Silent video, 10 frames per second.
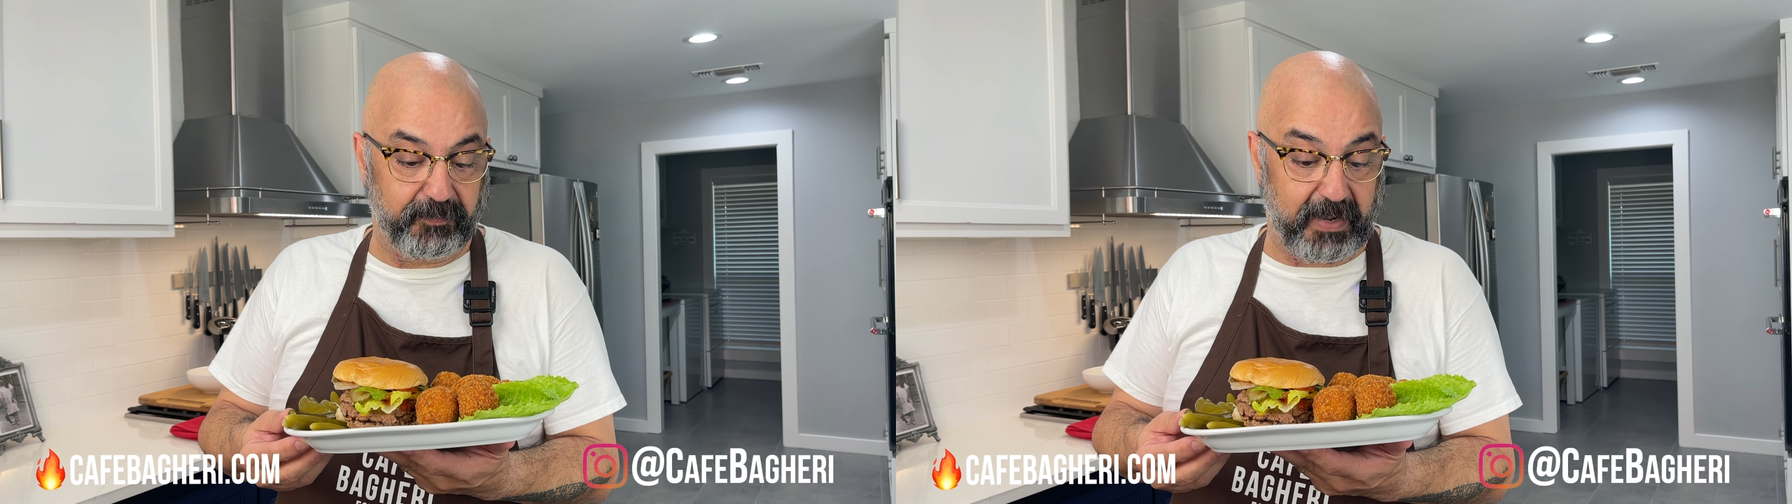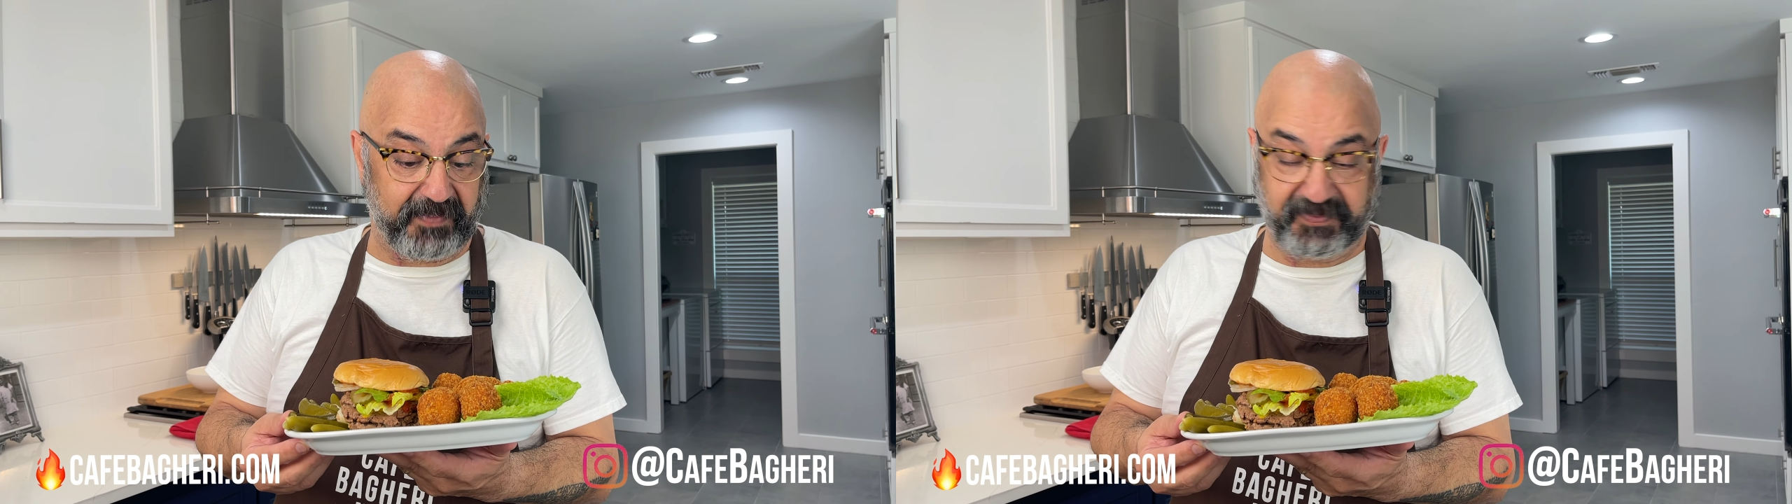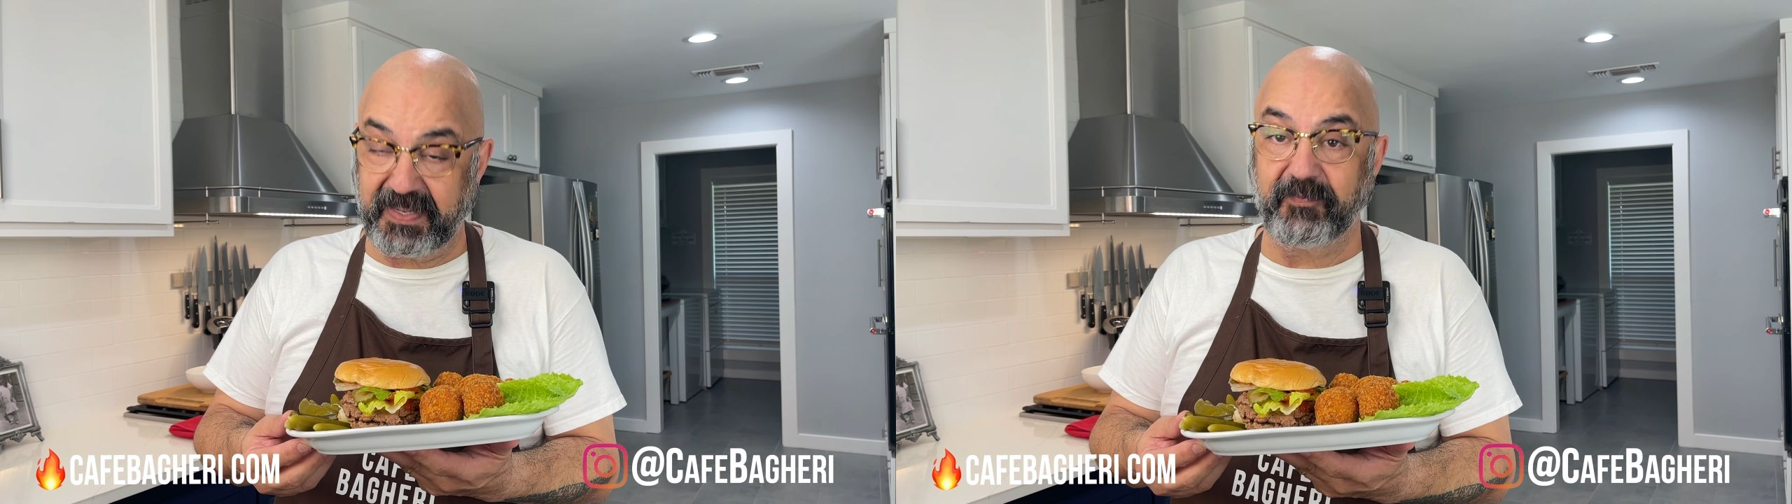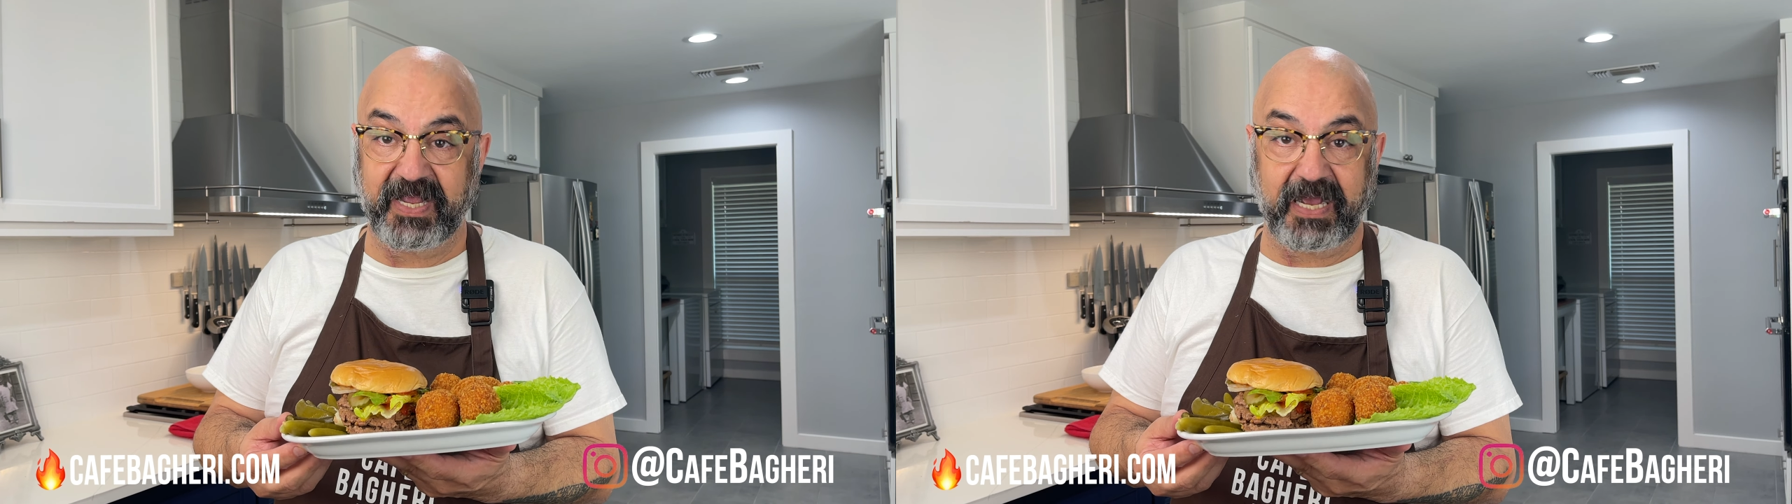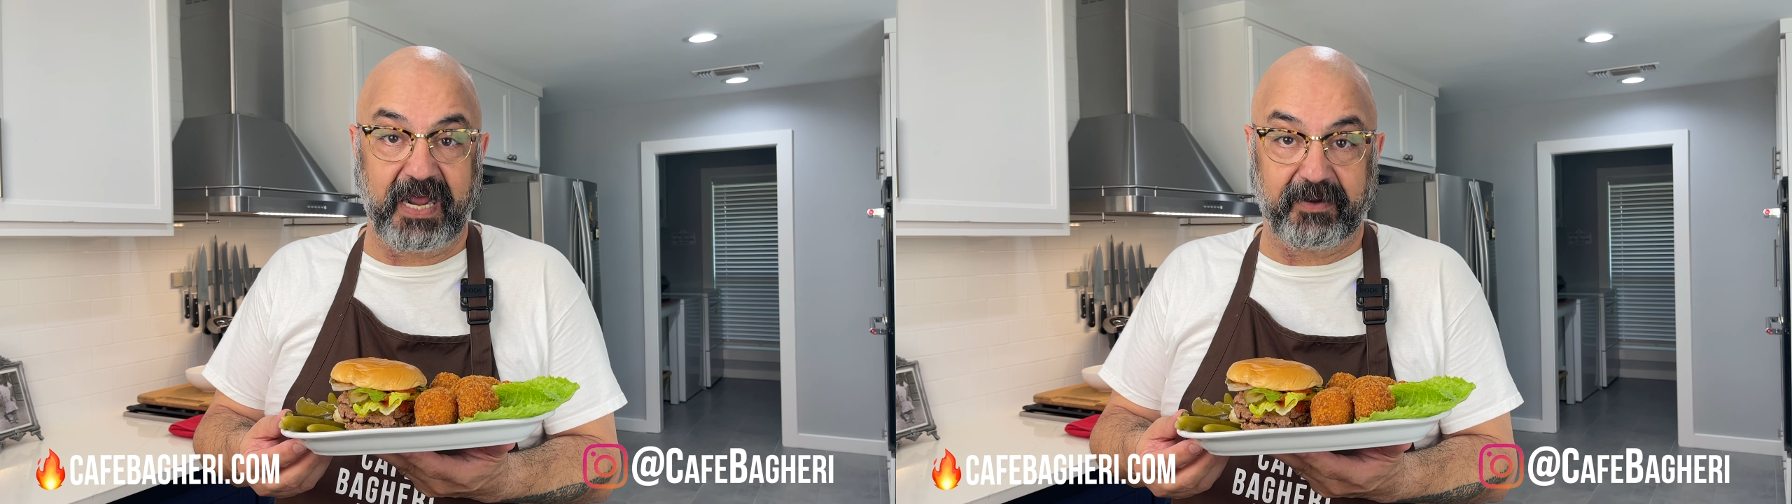I think we
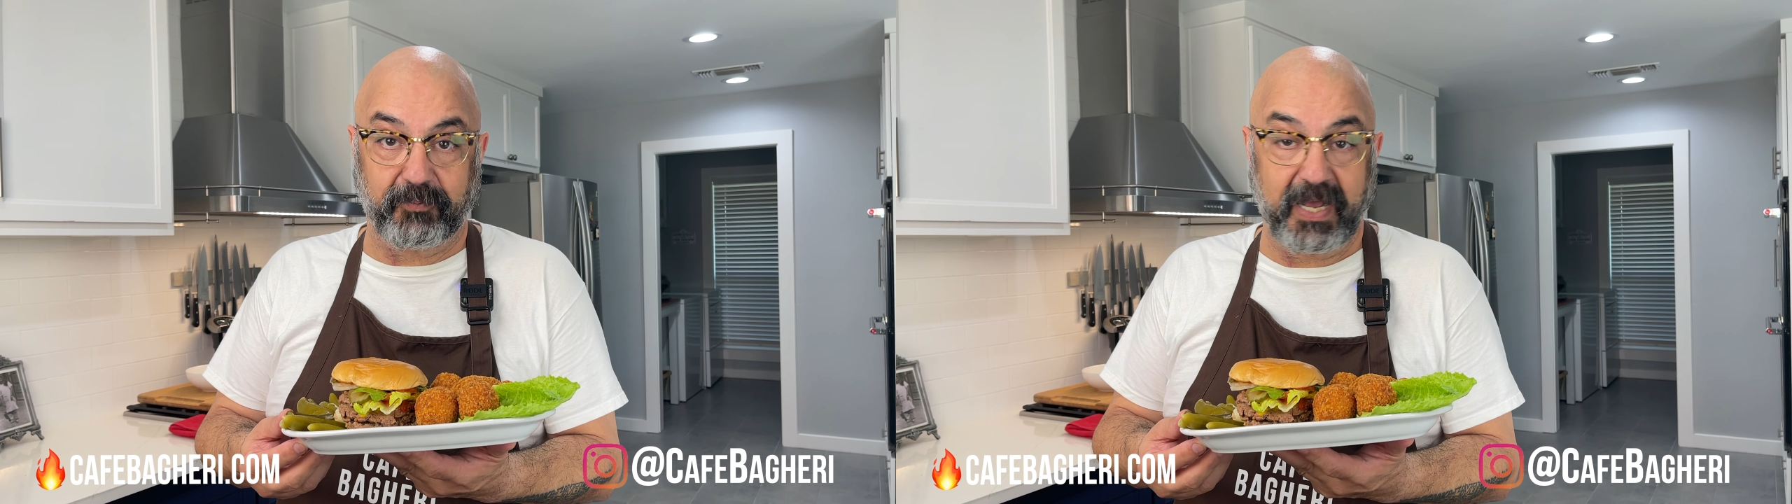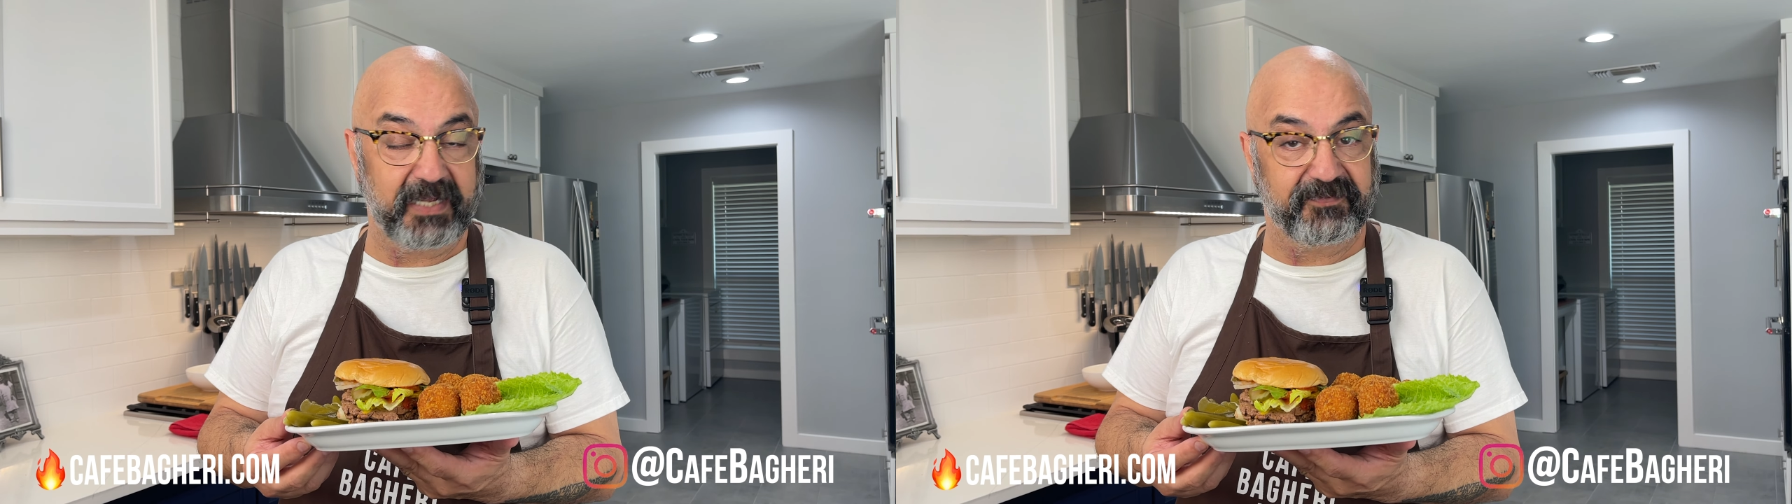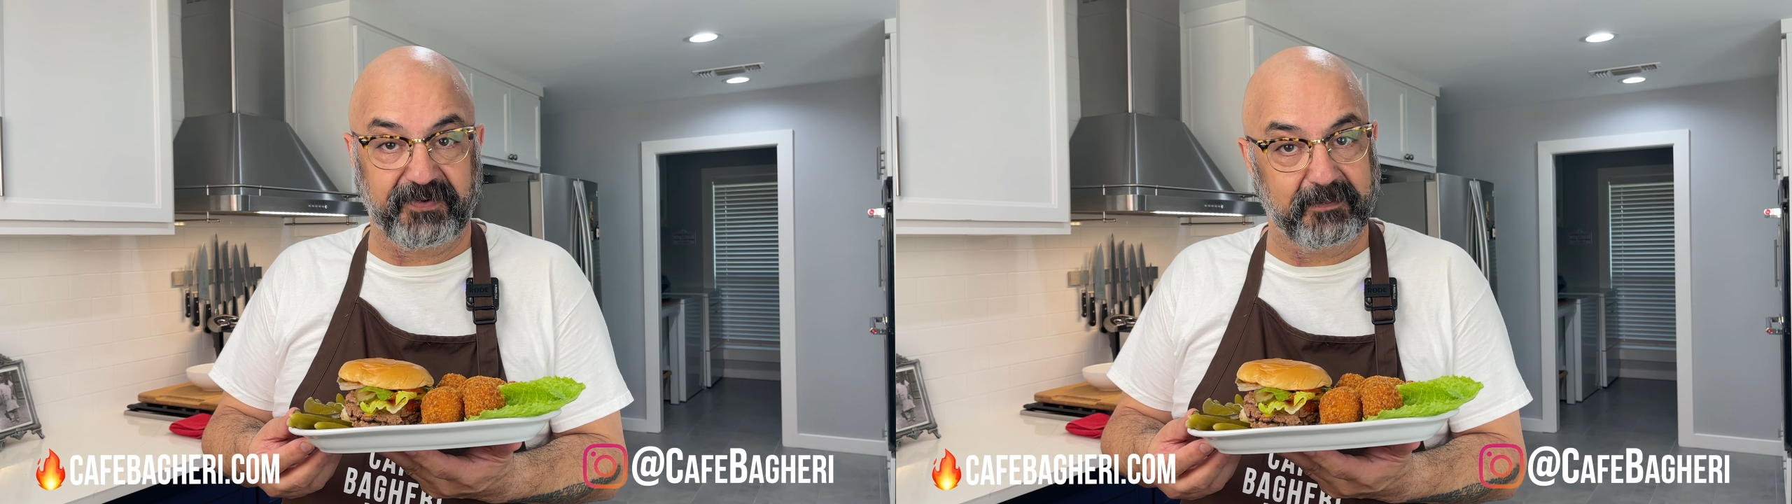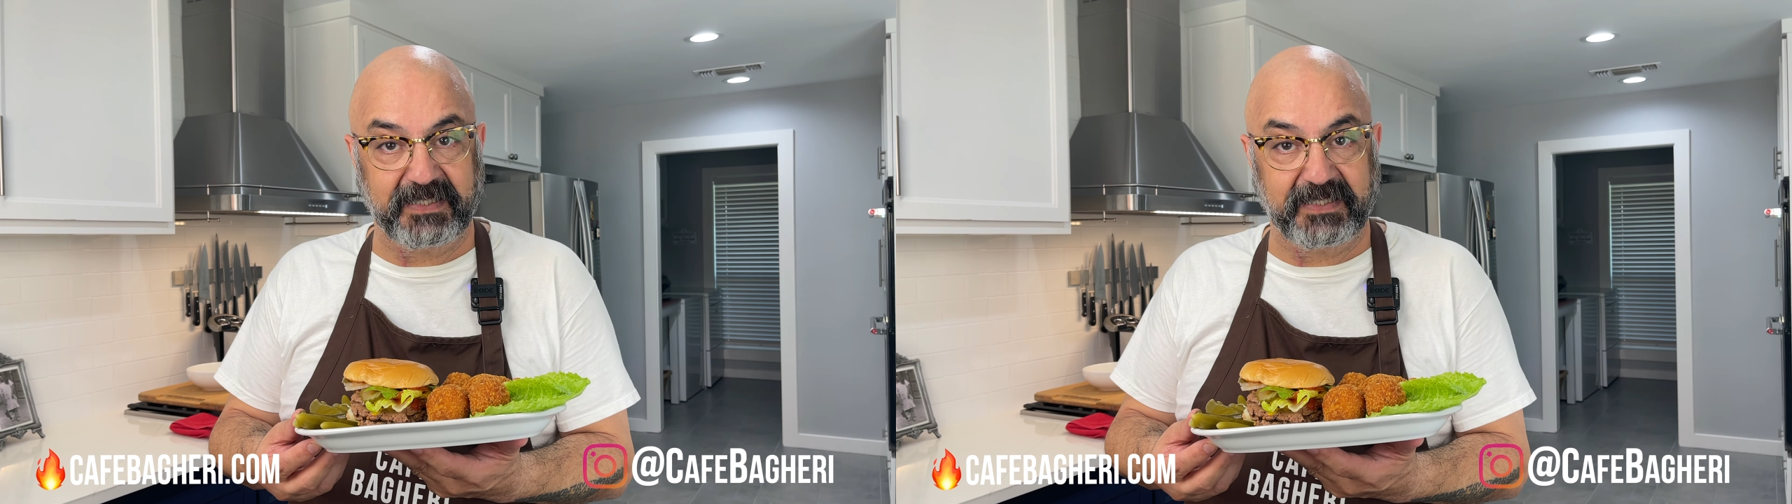got it right from